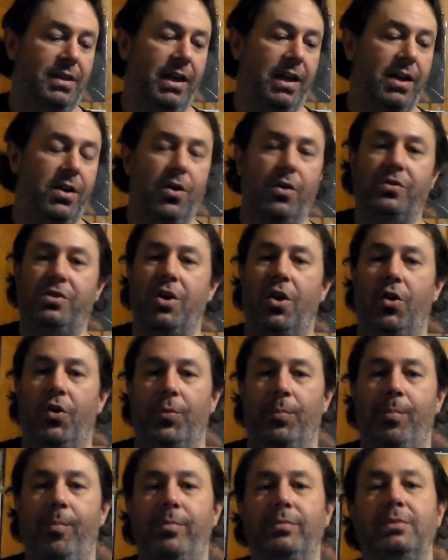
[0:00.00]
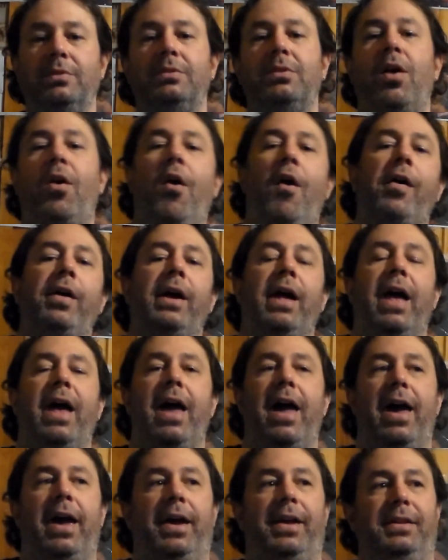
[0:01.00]
he goes home,
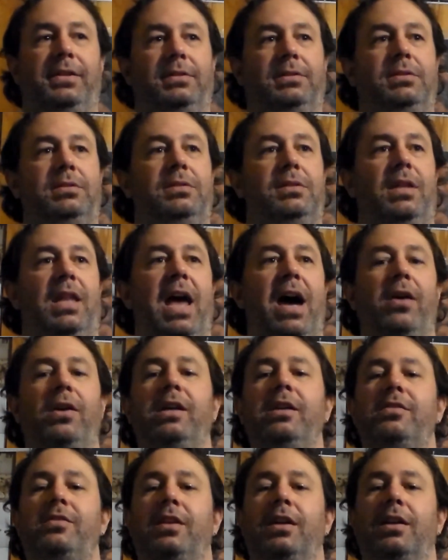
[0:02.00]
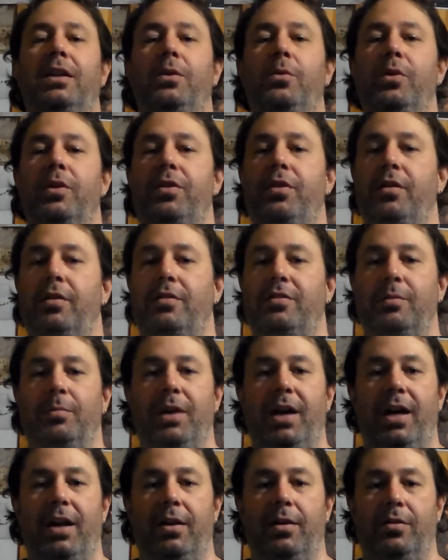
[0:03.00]
and now he's dealing with some
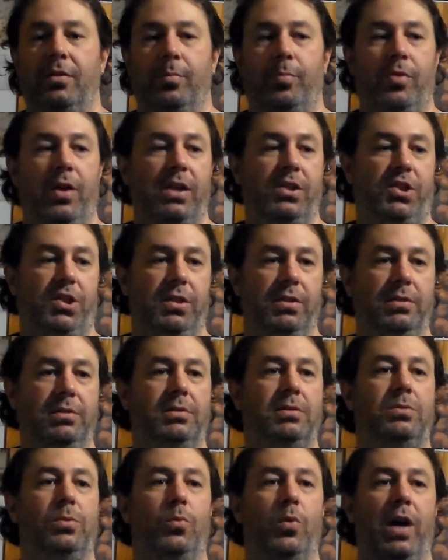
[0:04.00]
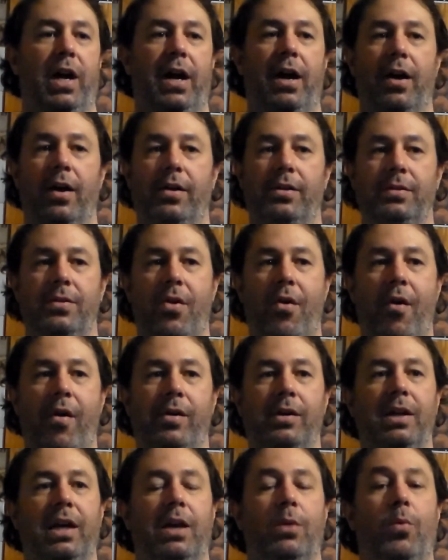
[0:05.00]
kind of depression where
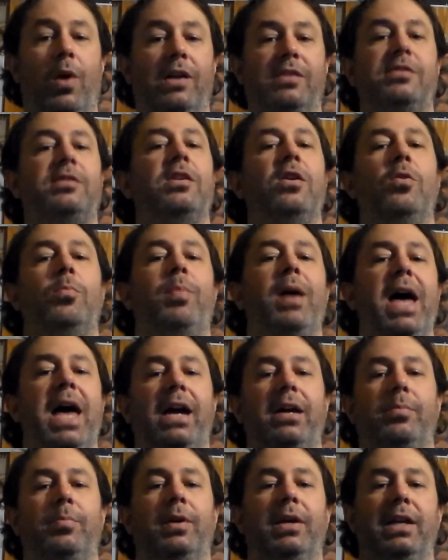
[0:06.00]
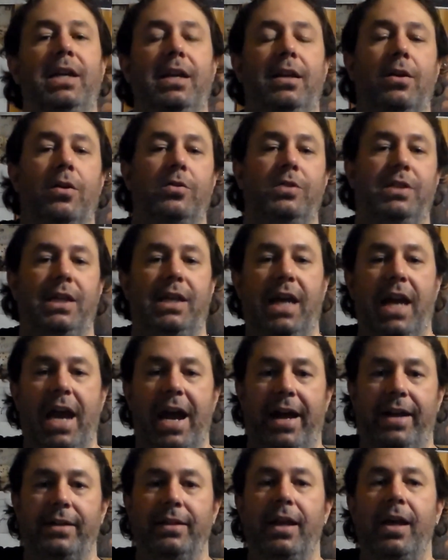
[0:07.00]
he wants to go back, but he knows he
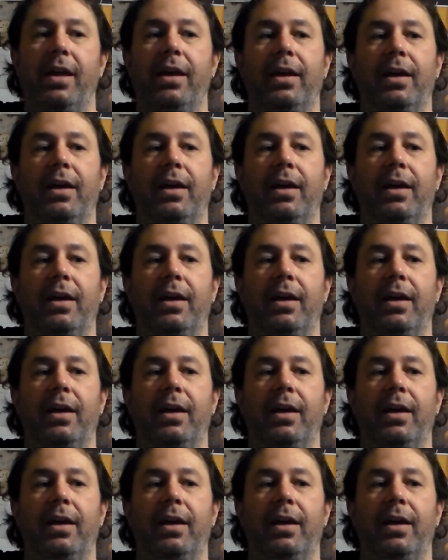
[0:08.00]
can't.